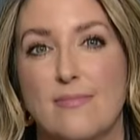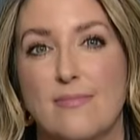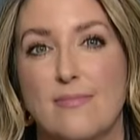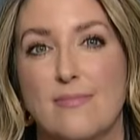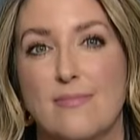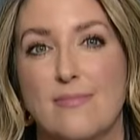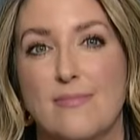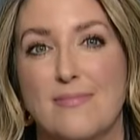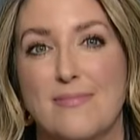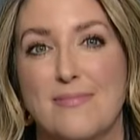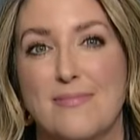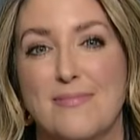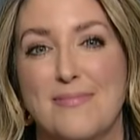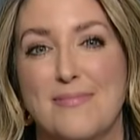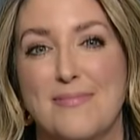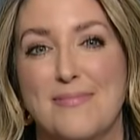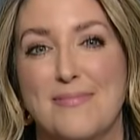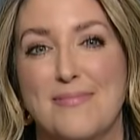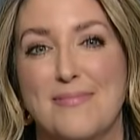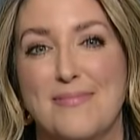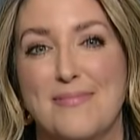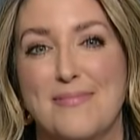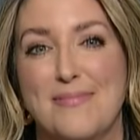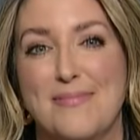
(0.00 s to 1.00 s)

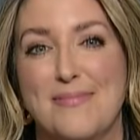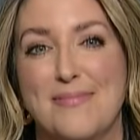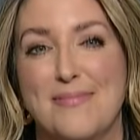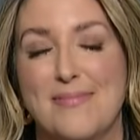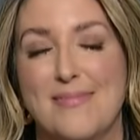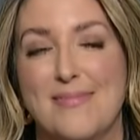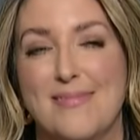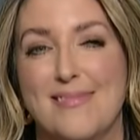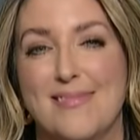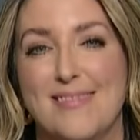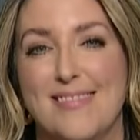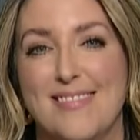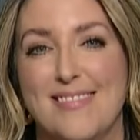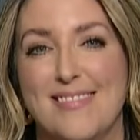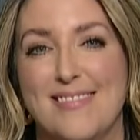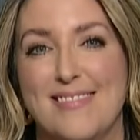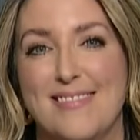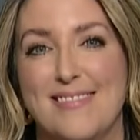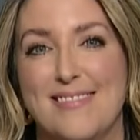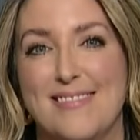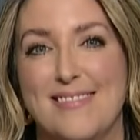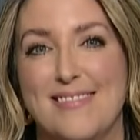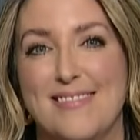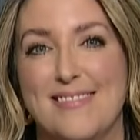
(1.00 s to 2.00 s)

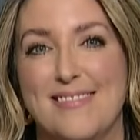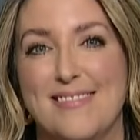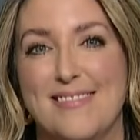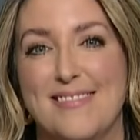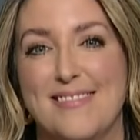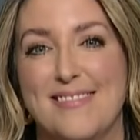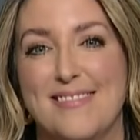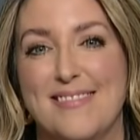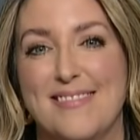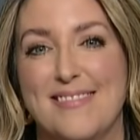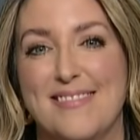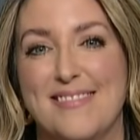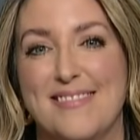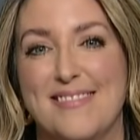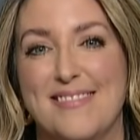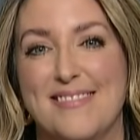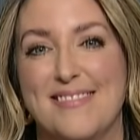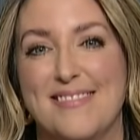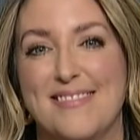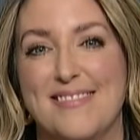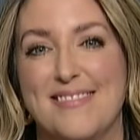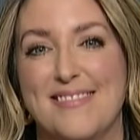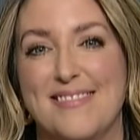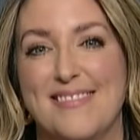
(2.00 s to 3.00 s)

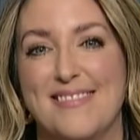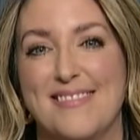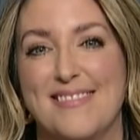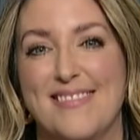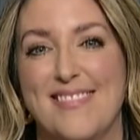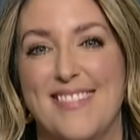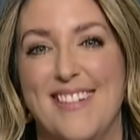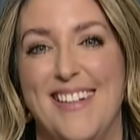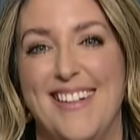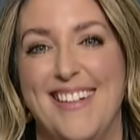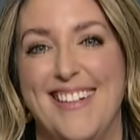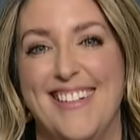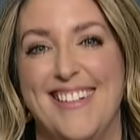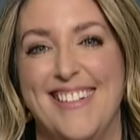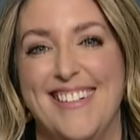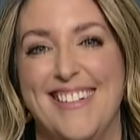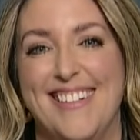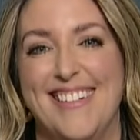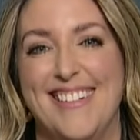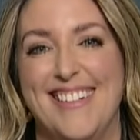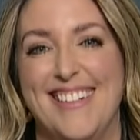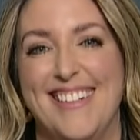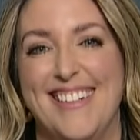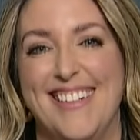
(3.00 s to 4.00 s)

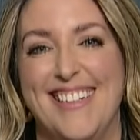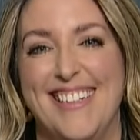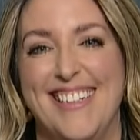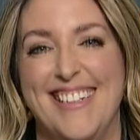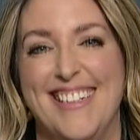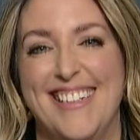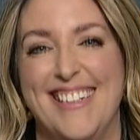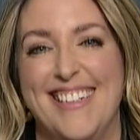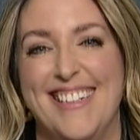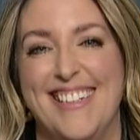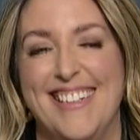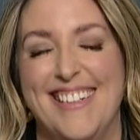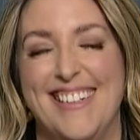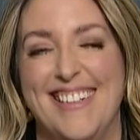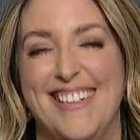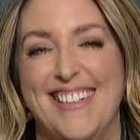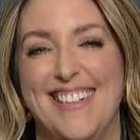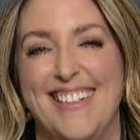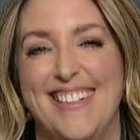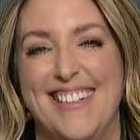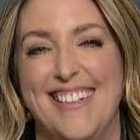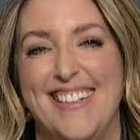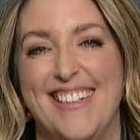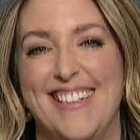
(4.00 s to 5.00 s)

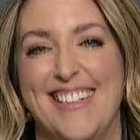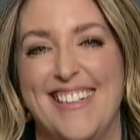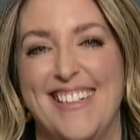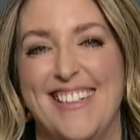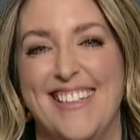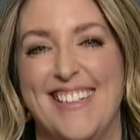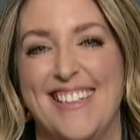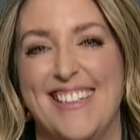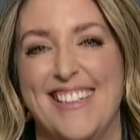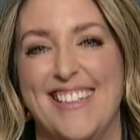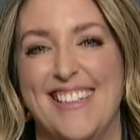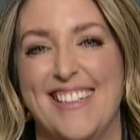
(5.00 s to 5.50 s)
[no speech]